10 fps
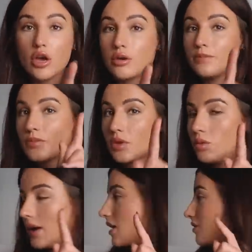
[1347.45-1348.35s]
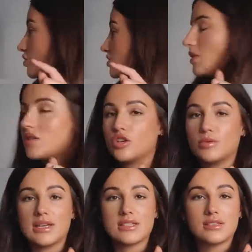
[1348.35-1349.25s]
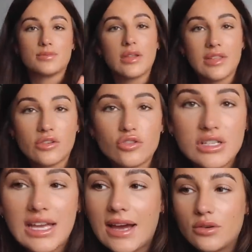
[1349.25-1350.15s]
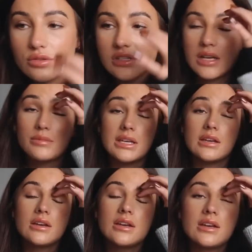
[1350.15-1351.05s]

Oh, wait, I've got some other new bits, but they're already out, so let me